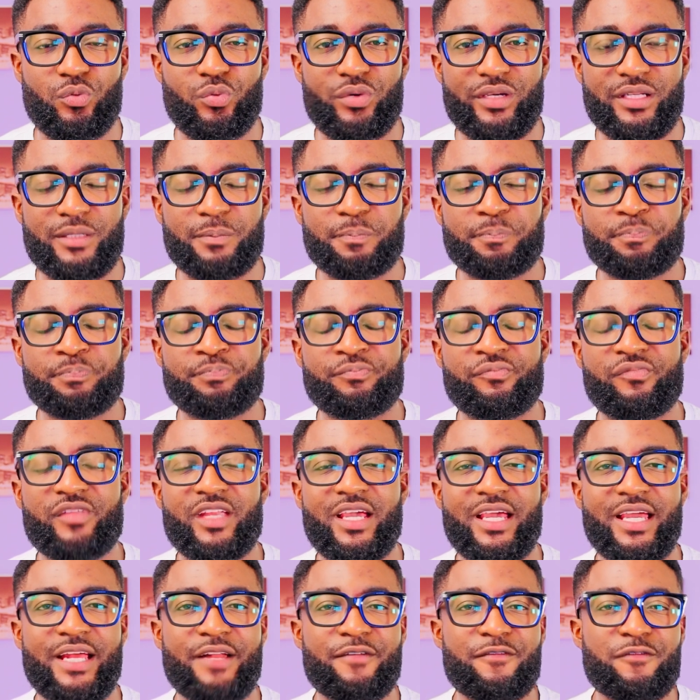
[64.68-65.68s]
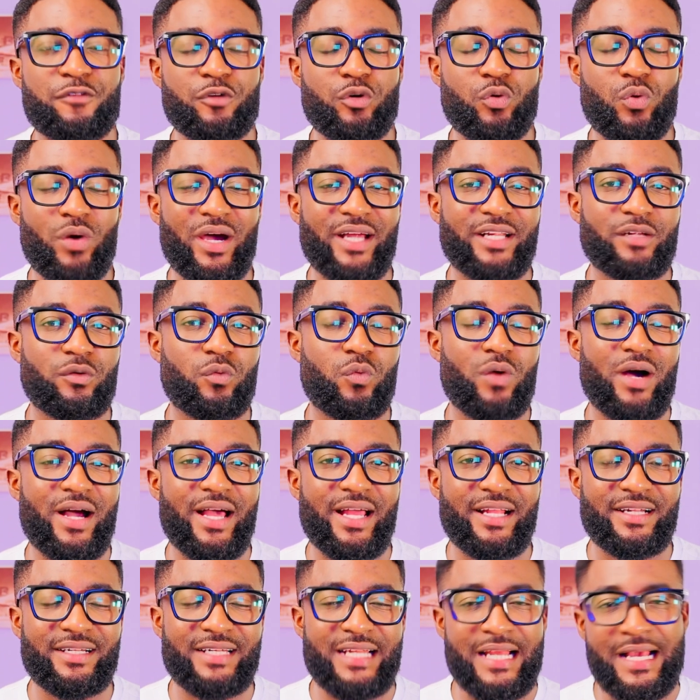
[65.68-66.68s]
with. And for quite a
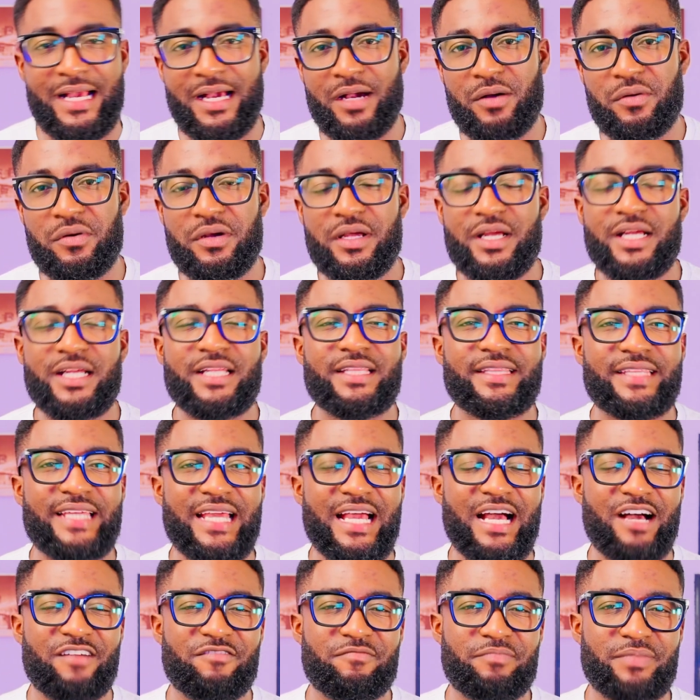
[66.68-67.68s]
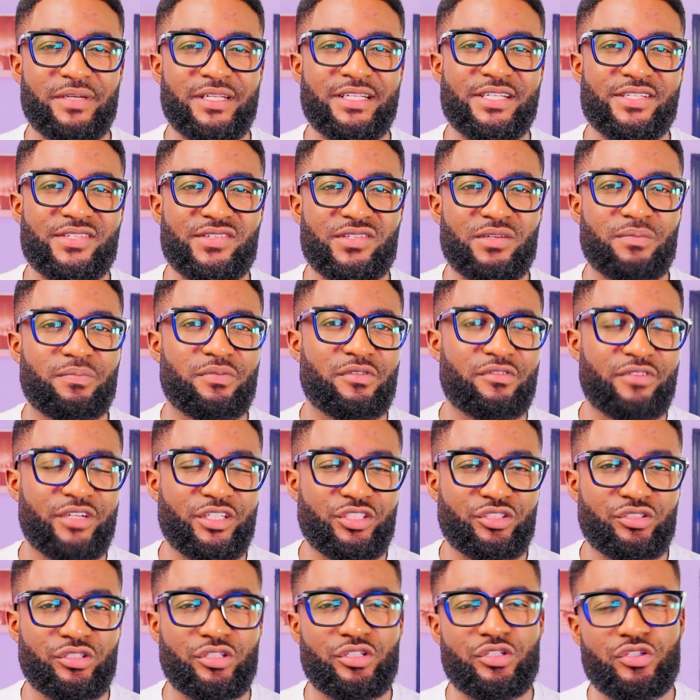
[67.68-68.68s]
while now, there have been a
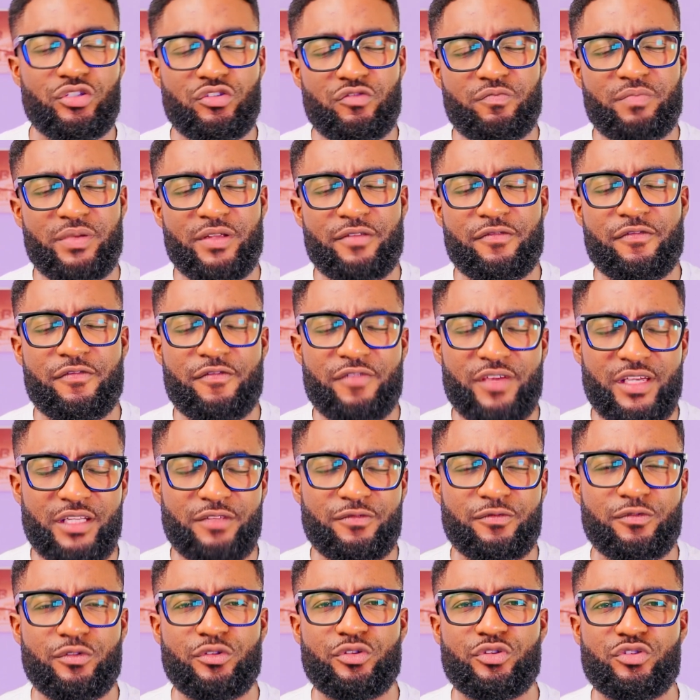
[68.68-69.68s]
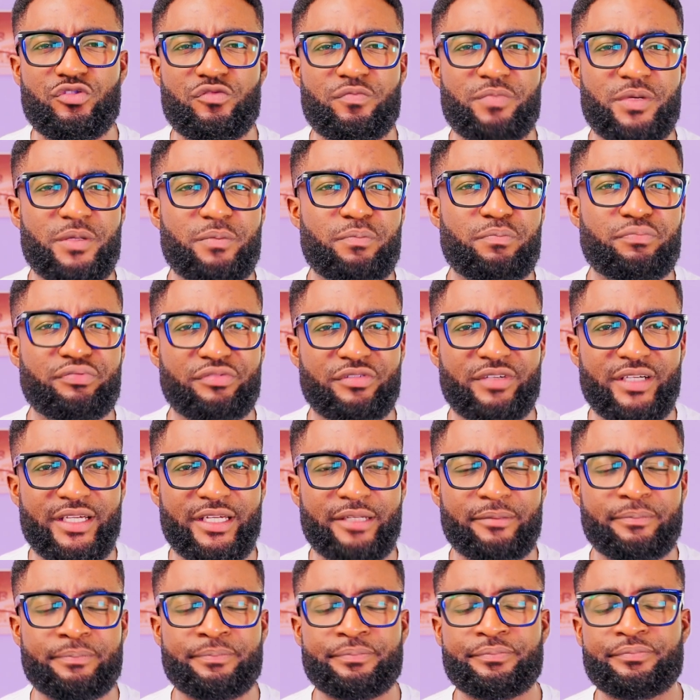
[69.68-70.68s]
separation. You've been faithful. You've been
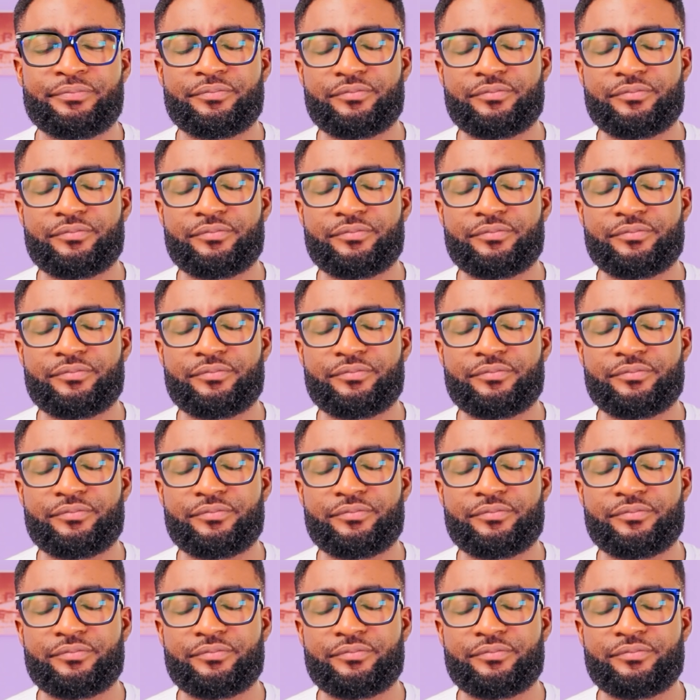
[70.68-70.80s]
praying.